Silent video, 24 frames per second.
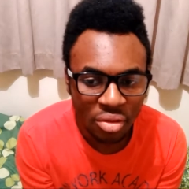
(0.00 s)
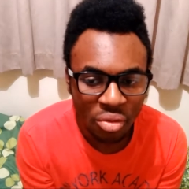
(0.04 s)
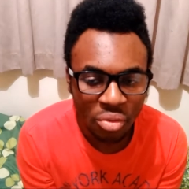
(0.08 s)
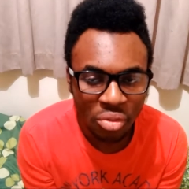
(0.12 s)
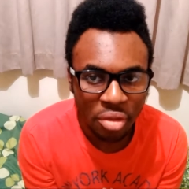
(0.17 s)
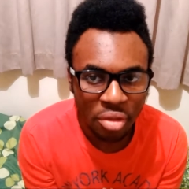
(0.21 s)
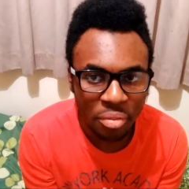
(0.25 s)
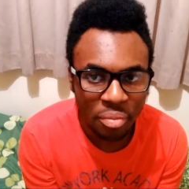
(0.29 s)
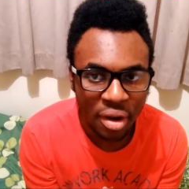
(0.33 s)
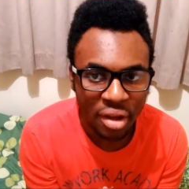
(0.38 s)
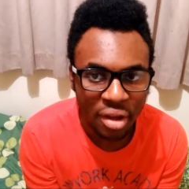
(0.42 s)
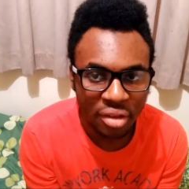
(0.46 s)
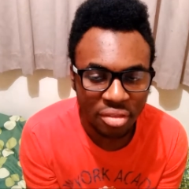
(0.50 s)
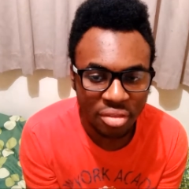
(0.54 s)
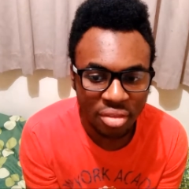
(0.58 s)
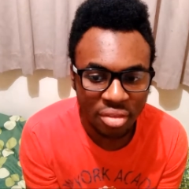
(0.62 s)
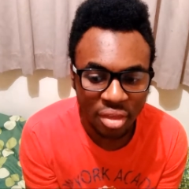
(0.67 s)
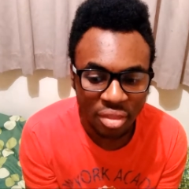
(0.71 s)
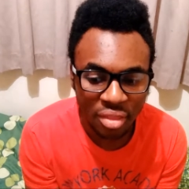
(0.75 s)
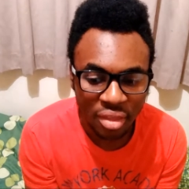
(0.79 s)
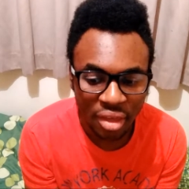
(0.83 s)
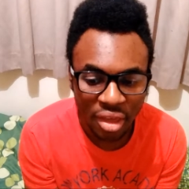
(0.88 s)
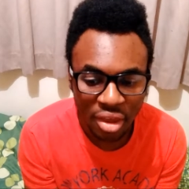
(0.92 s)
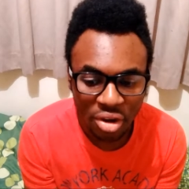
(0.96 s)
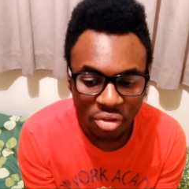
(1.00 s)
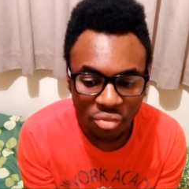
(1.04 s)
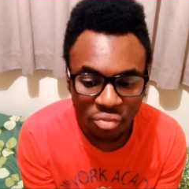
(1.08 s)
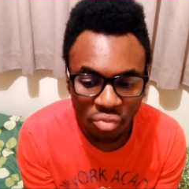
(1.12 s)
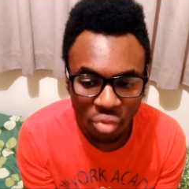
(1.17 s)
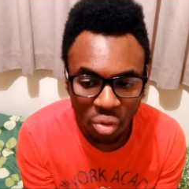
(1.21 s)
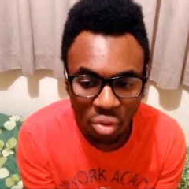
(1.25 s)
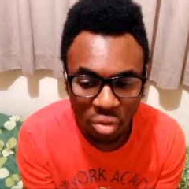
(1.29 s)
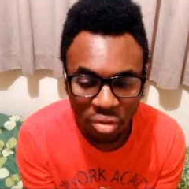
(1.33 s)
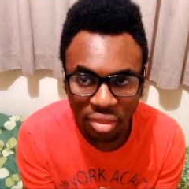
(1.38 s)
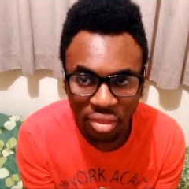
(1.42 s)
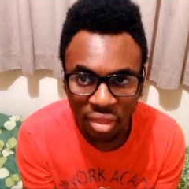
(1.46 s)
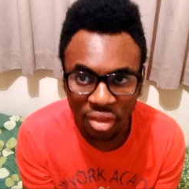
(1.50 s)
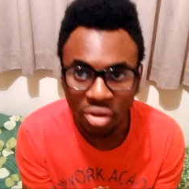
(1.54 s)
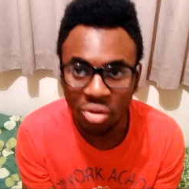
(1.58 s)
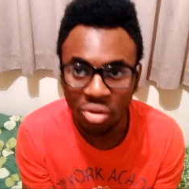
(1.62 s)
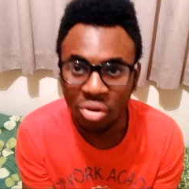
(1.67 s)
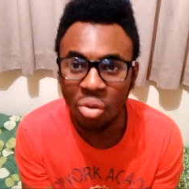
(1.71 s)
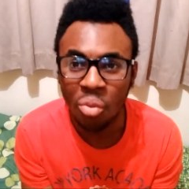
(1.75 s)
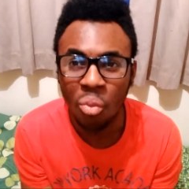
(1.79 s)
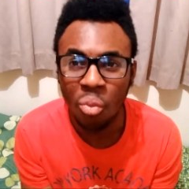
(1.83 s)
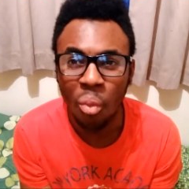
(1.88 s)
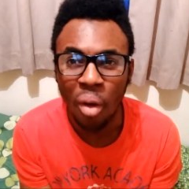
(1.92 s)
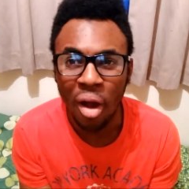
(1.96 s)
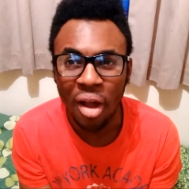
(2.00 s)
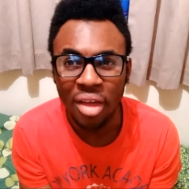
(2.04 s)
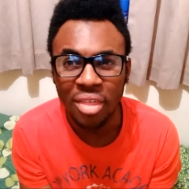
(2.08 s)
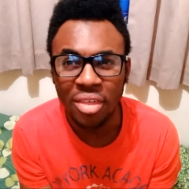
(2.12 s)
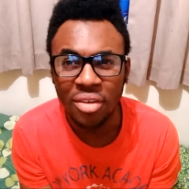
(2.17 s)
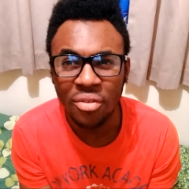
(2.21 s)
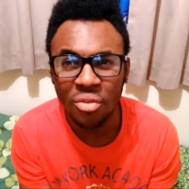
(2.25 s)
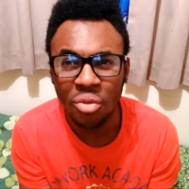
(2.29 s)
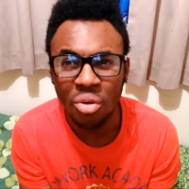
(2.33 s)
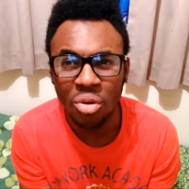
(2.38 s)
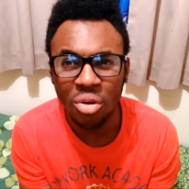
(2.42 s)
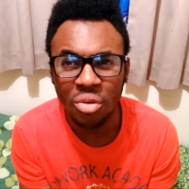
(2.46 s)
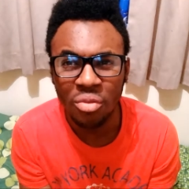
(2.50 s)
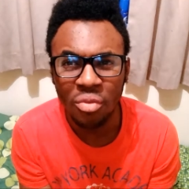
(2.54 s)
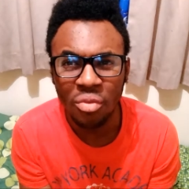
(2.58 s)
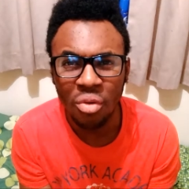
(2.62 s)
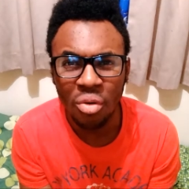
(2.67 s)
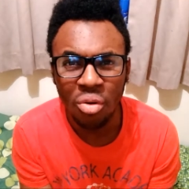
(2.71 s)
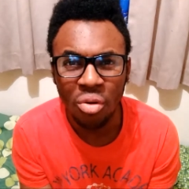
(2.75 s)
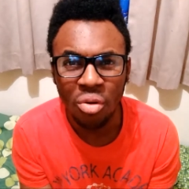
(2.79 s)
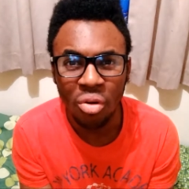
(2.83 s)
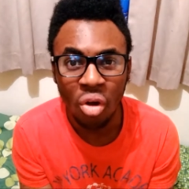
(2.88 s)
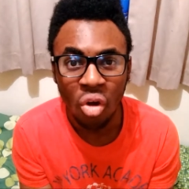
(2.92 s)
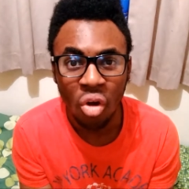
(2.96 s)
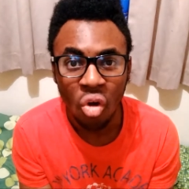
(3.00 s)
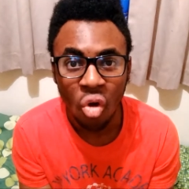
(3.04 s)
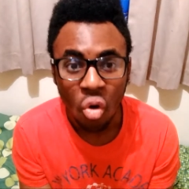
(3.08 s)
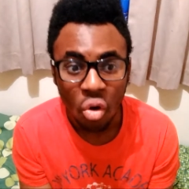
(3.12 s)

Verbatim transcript: it or they practice it and they get it wrong, they don't know why they've got it wrong,